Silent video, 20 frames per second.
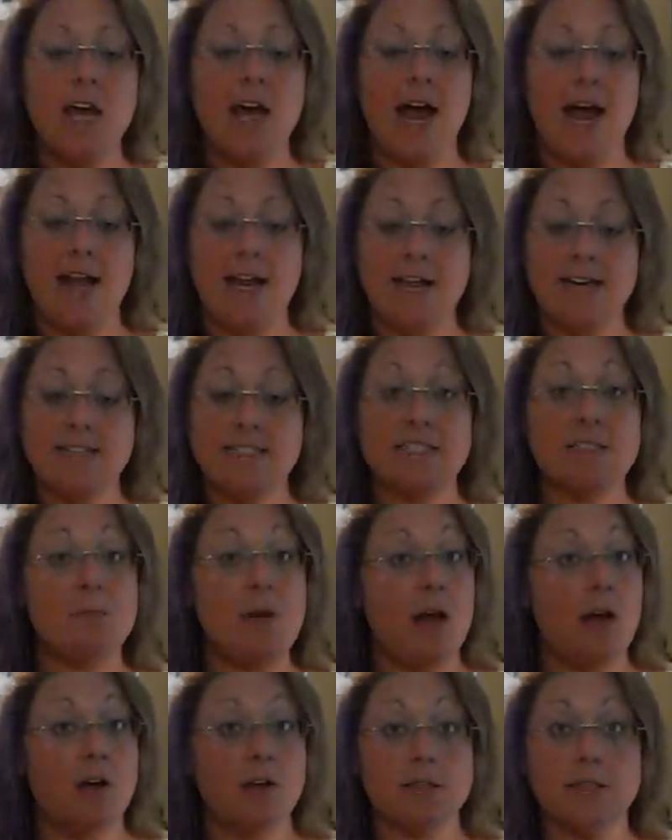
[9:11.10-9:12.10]
And it
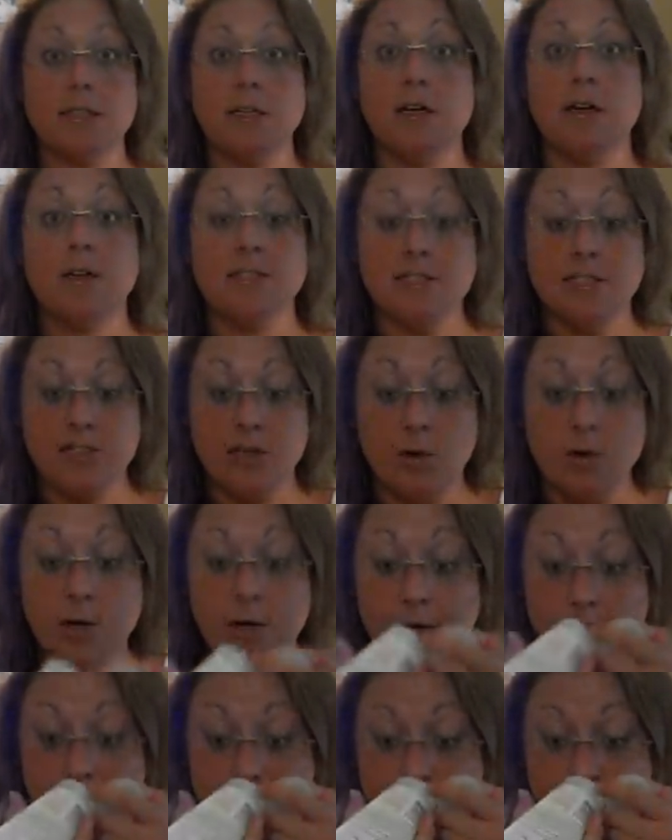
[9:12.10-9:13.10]
smells so
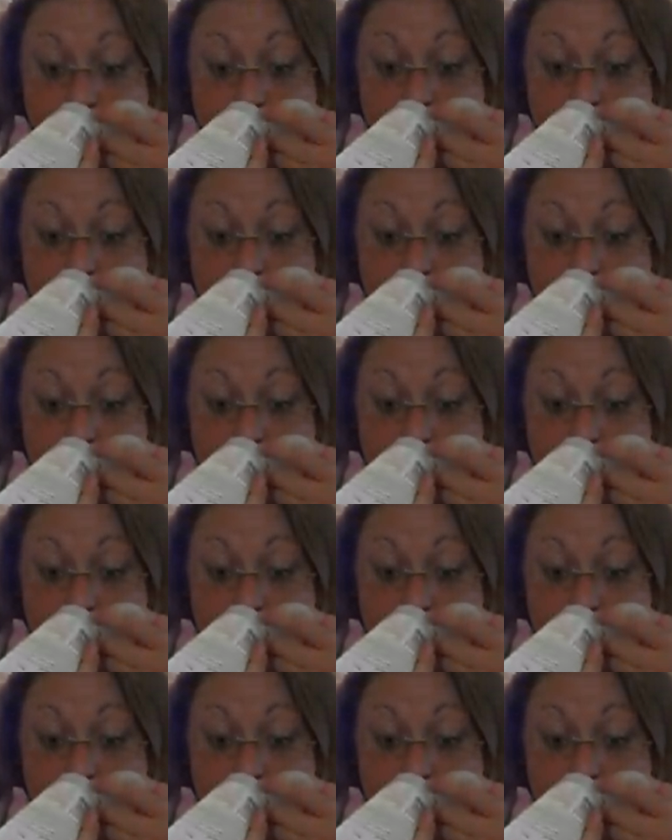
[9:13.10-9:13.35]
good.